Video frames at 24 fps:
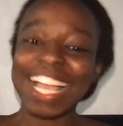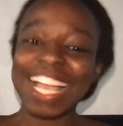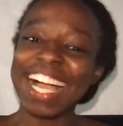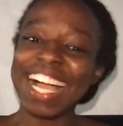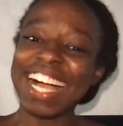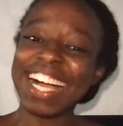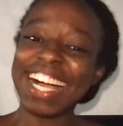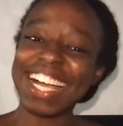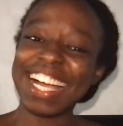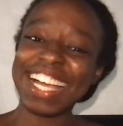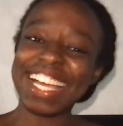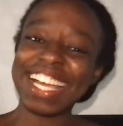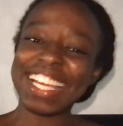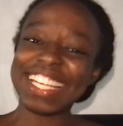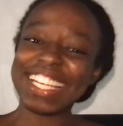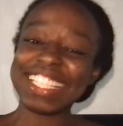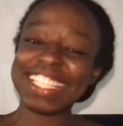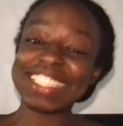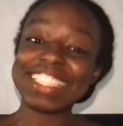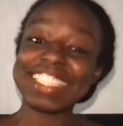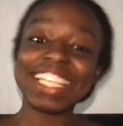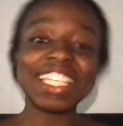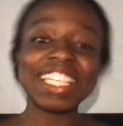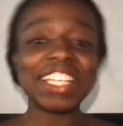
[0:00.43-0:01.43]
Hi,
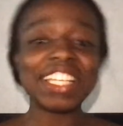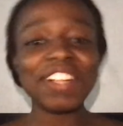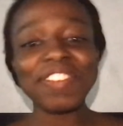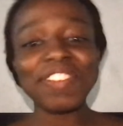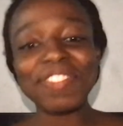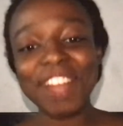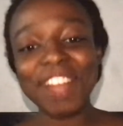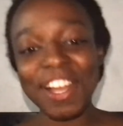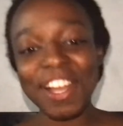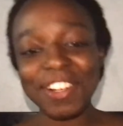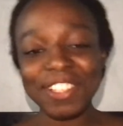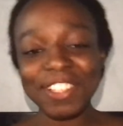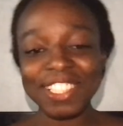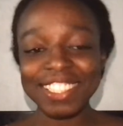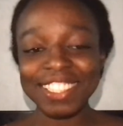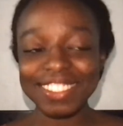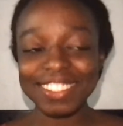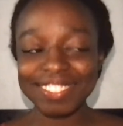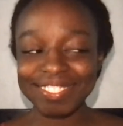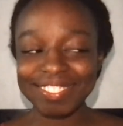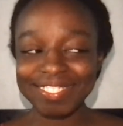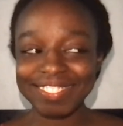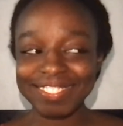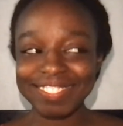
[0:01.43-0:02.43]
Danielle Fowler
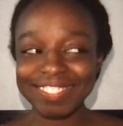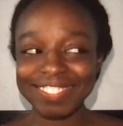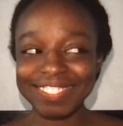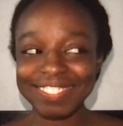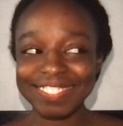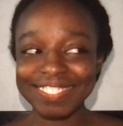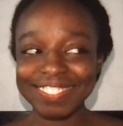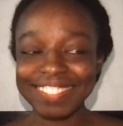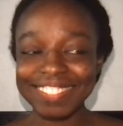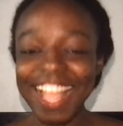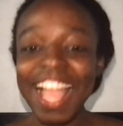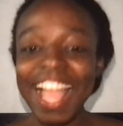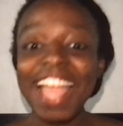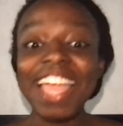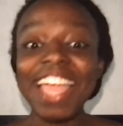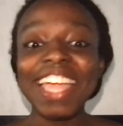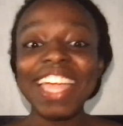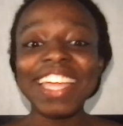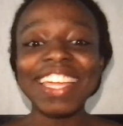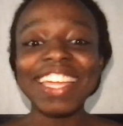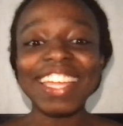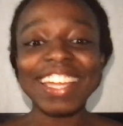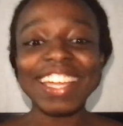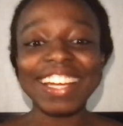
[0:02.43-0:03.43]

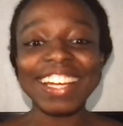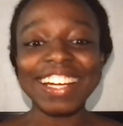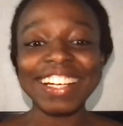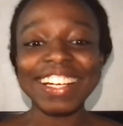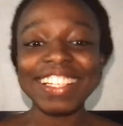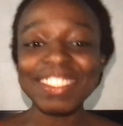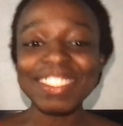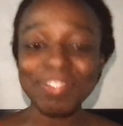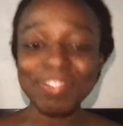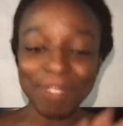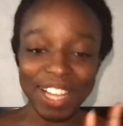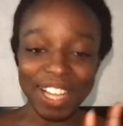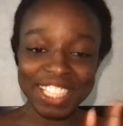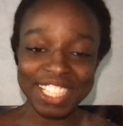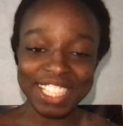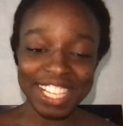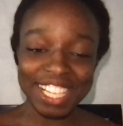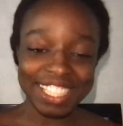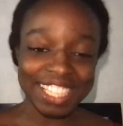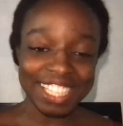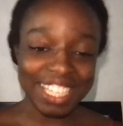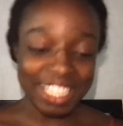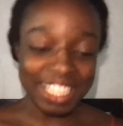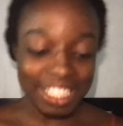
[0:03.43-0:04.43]
here, my child
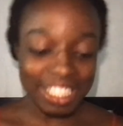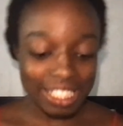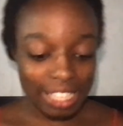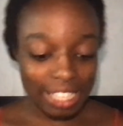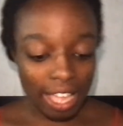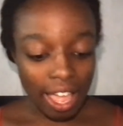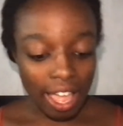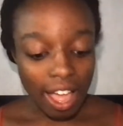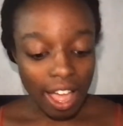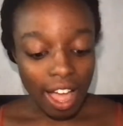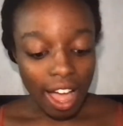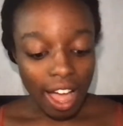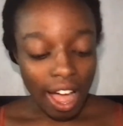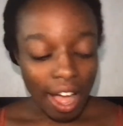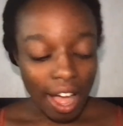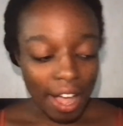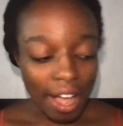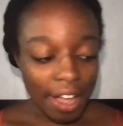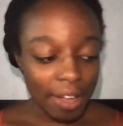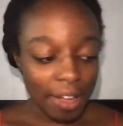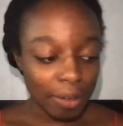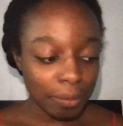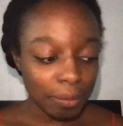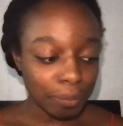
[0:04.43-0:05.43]
Dennis.
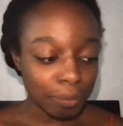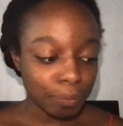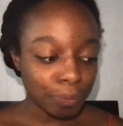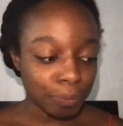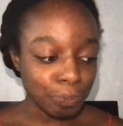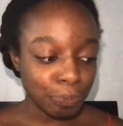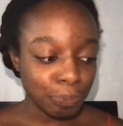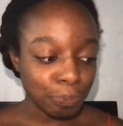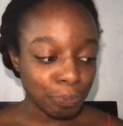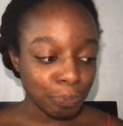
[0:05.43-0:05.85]
Um,